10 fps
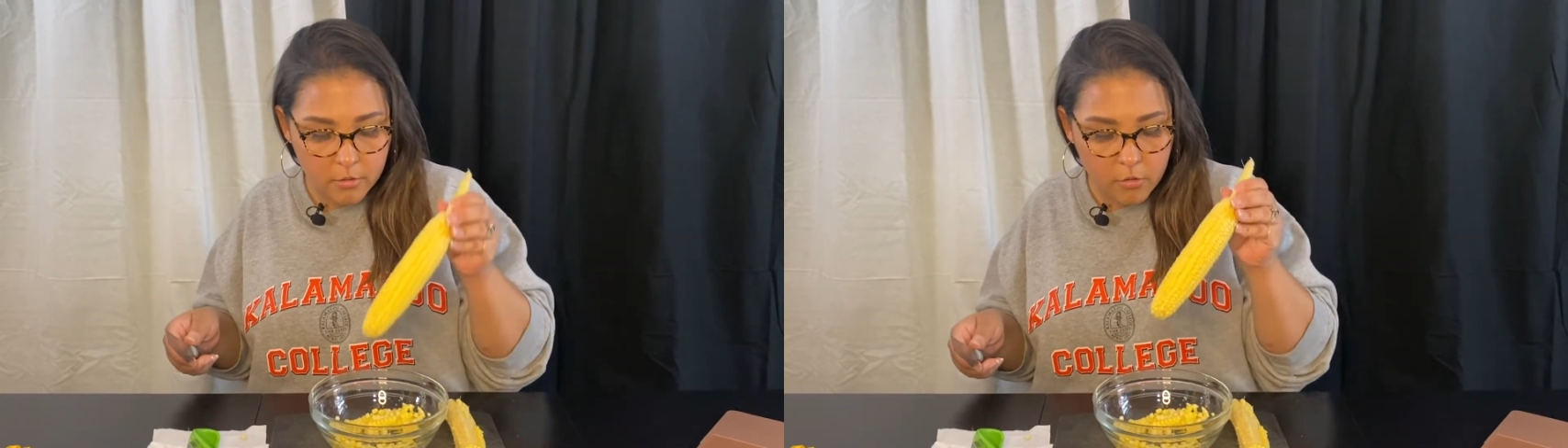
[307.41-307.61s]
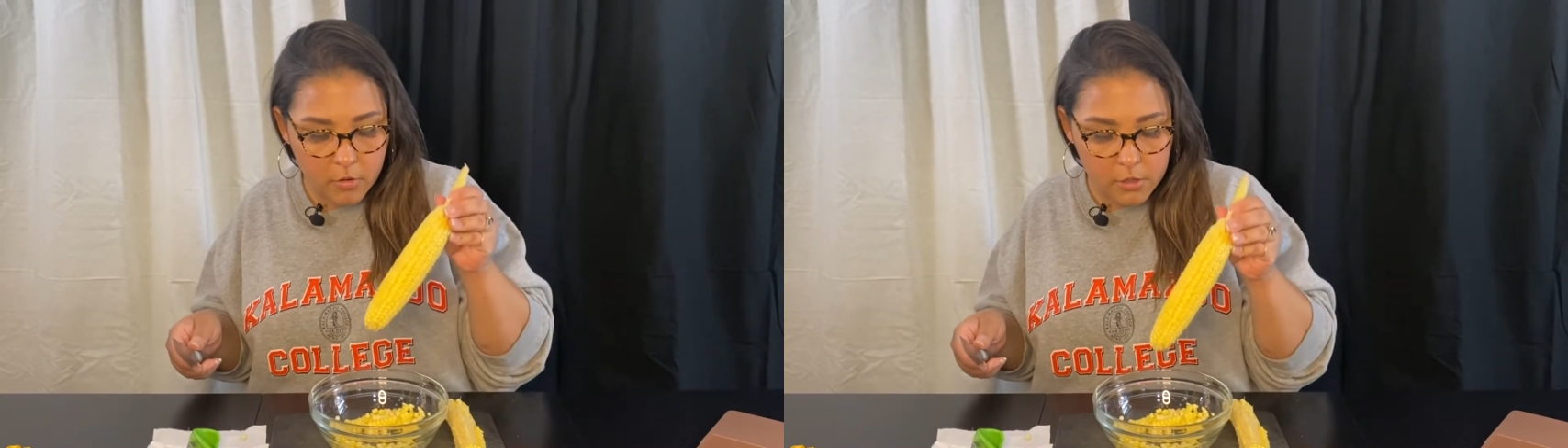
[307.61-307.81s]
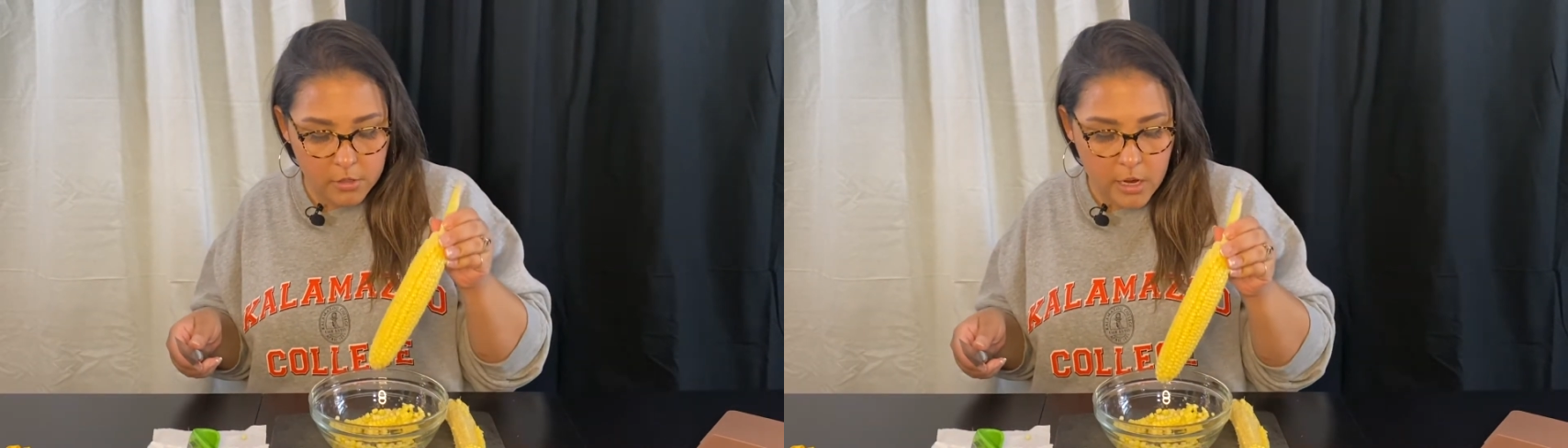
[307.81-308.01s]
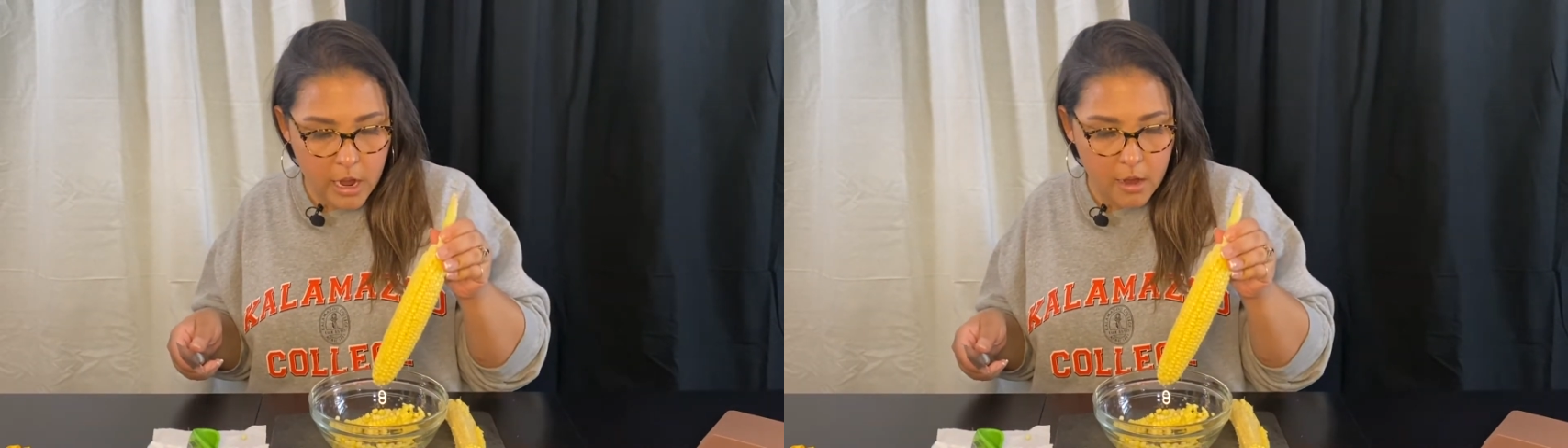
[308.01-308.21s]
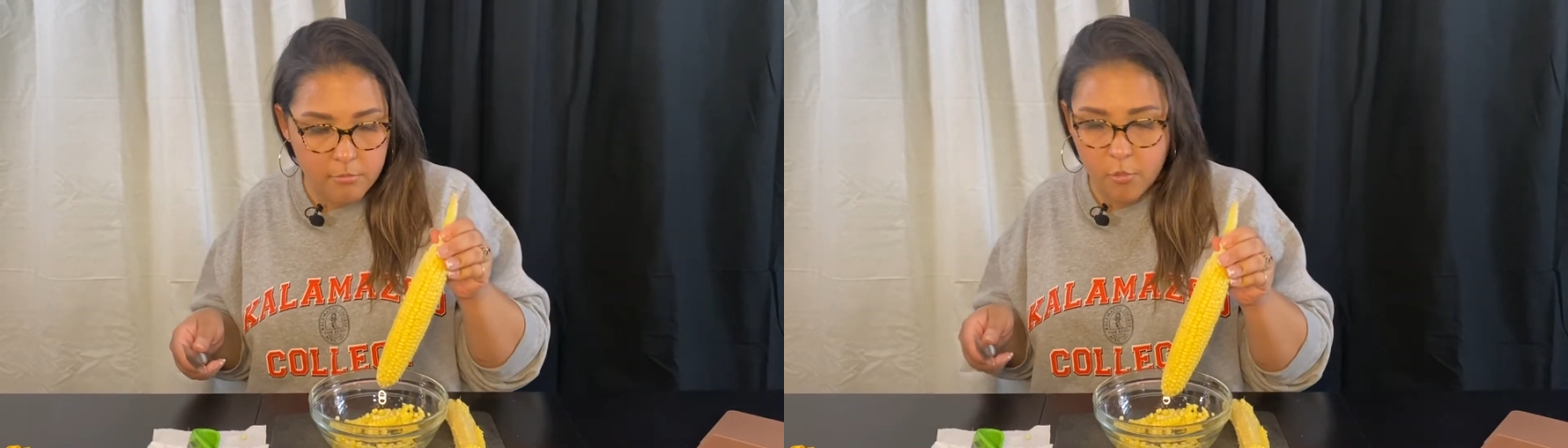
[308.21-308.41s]
corn on the
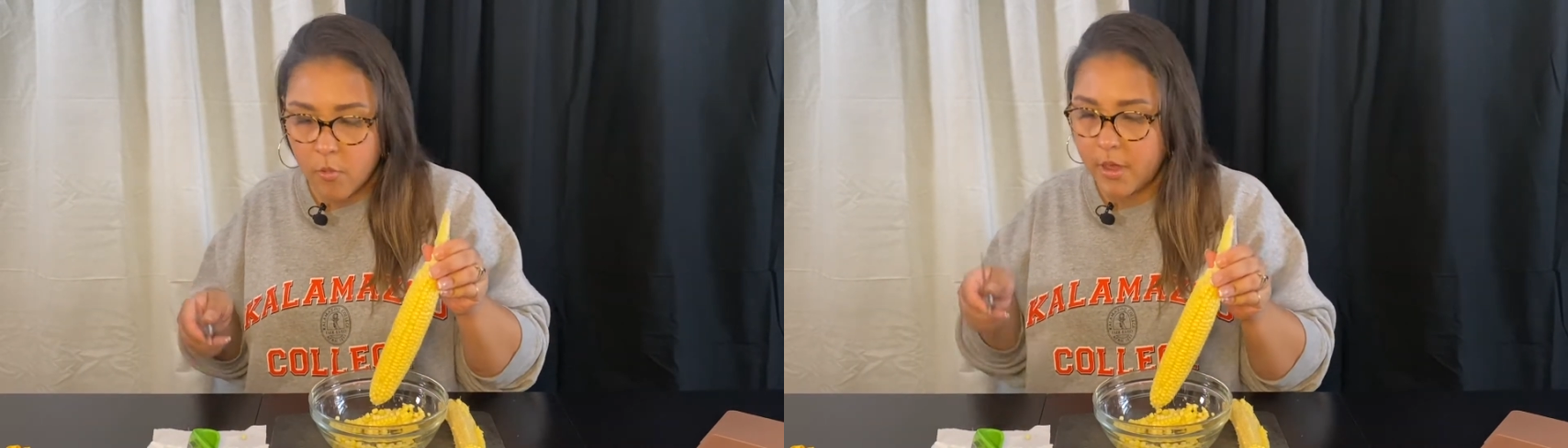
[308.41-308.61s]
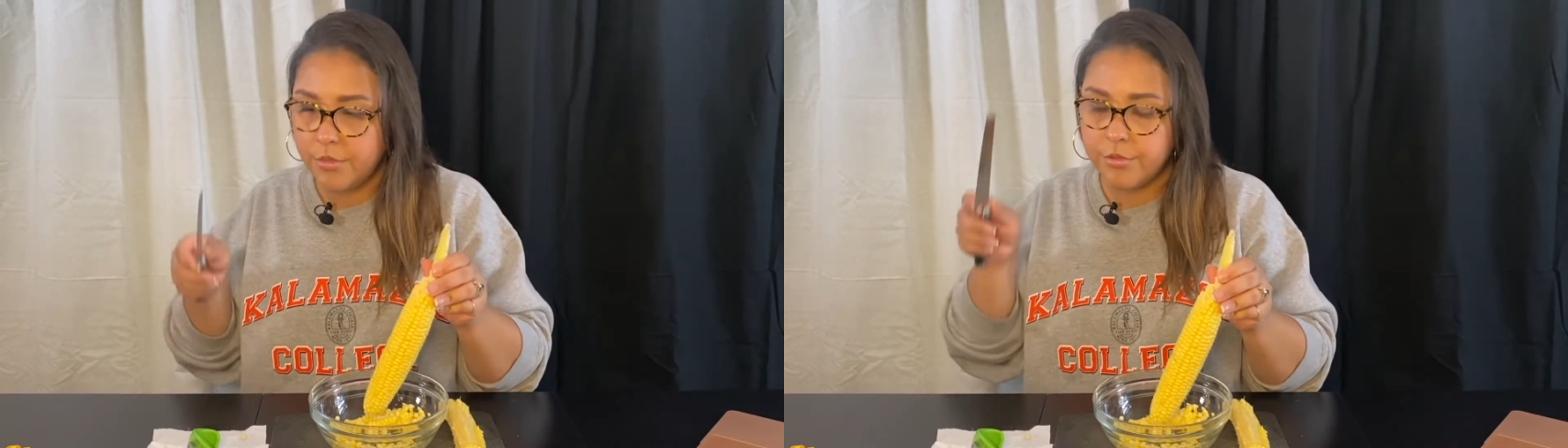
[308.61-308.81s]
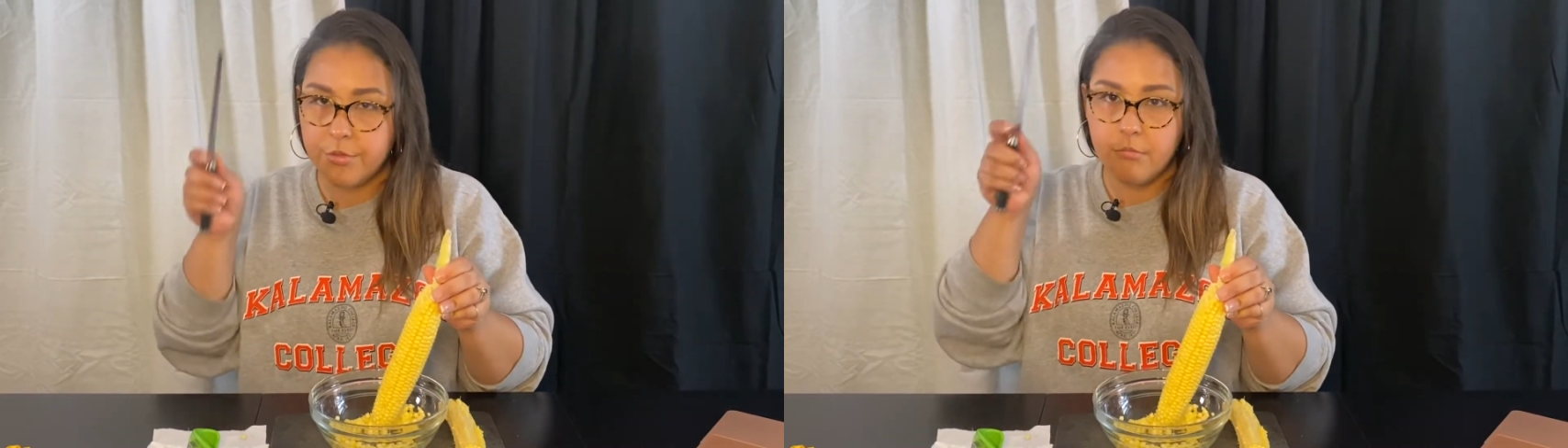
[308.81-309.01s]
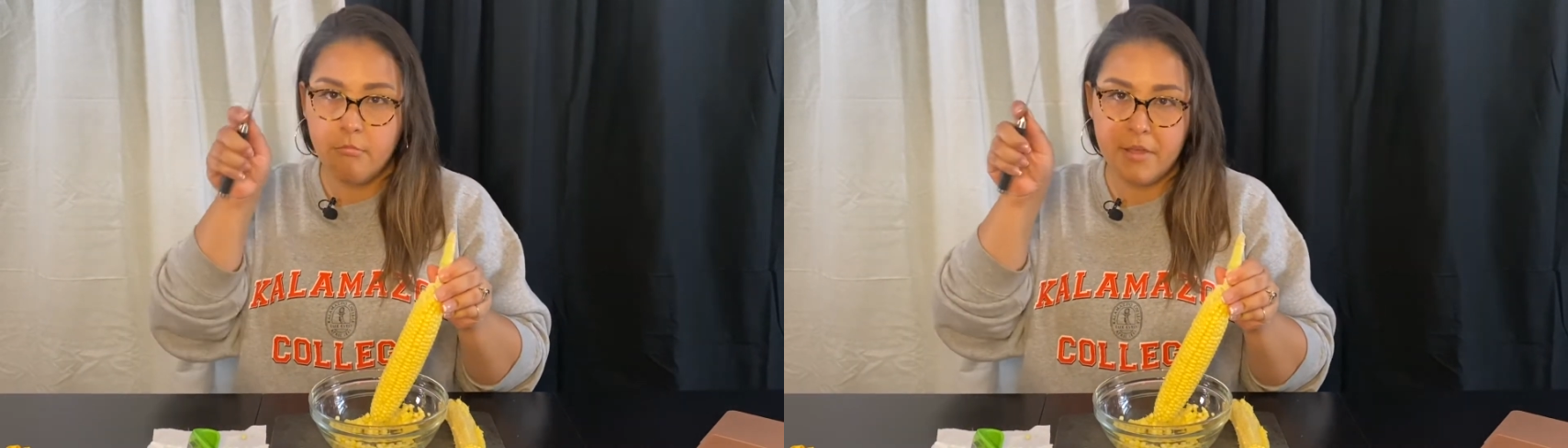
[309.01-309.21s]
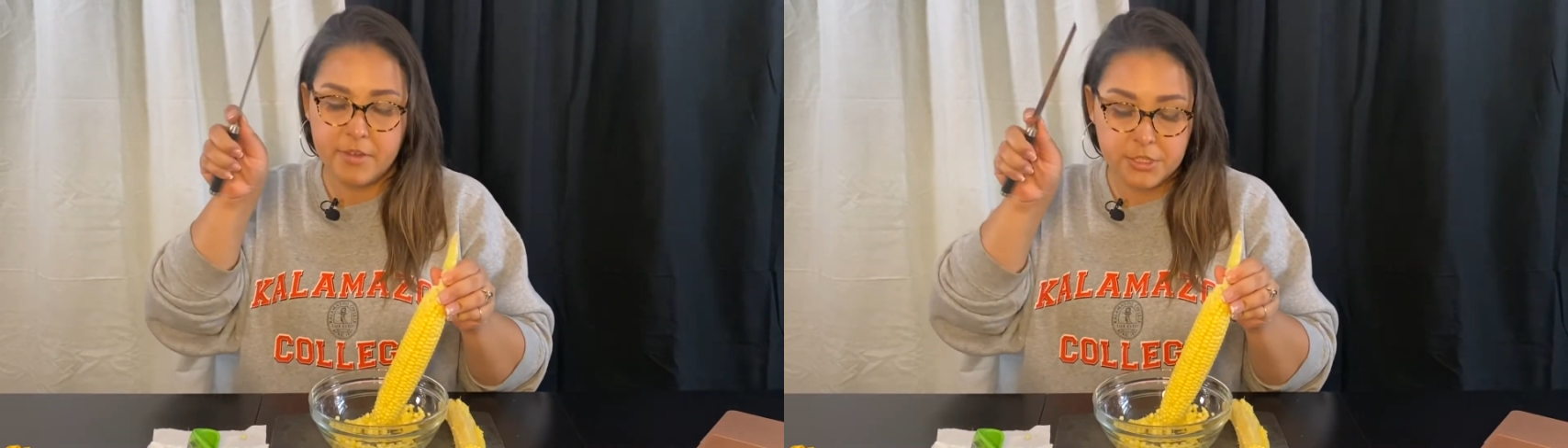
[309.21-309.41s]
cob with
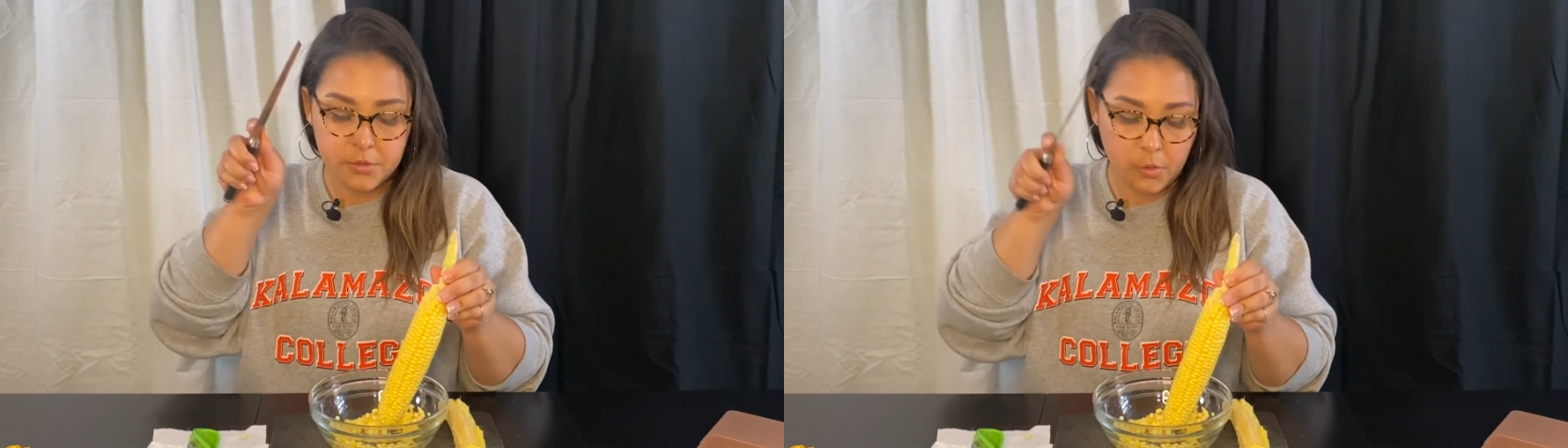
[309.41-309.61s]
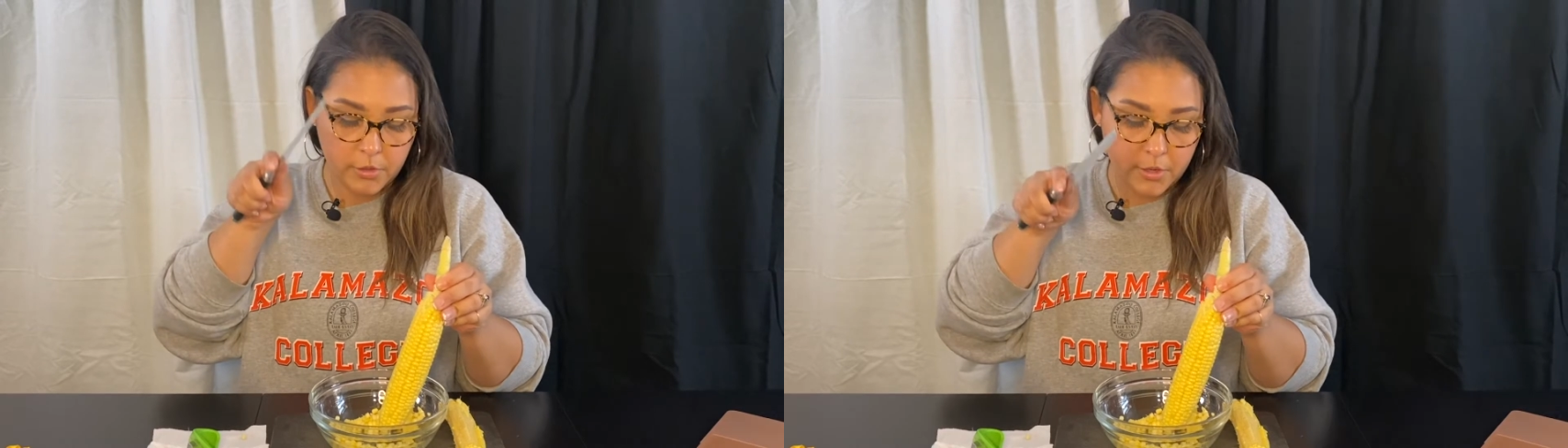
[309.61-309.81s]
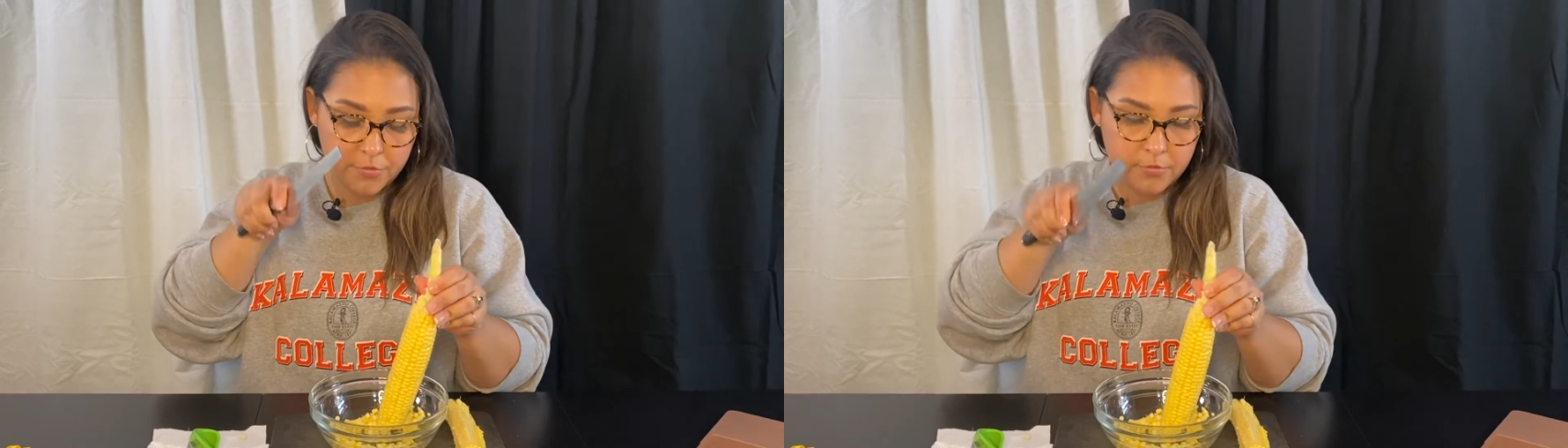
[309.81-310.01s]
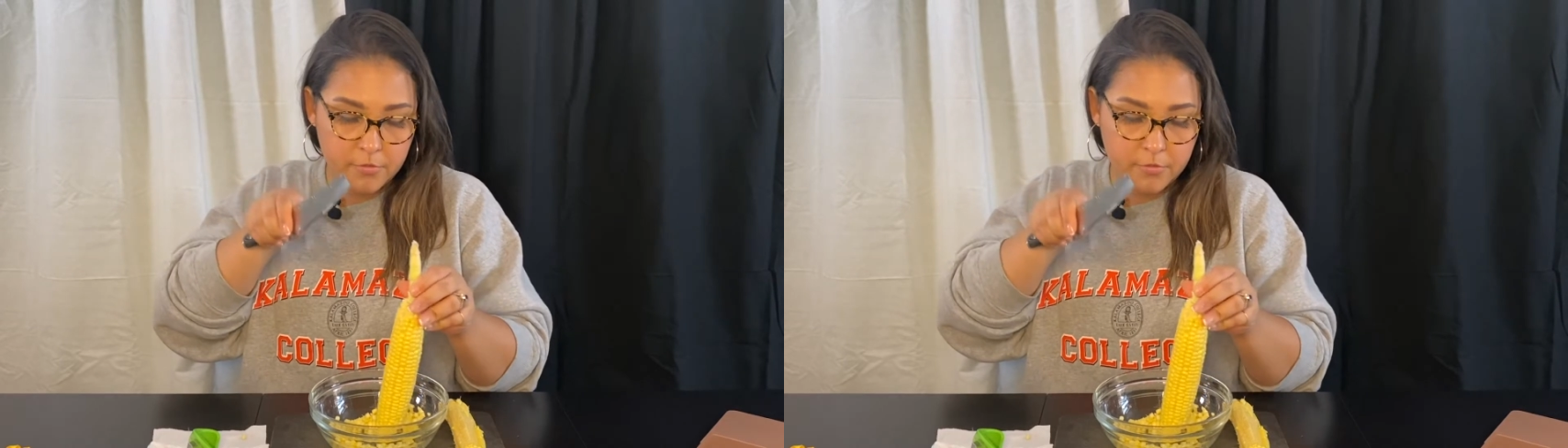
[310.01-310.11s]
my vegetable knife.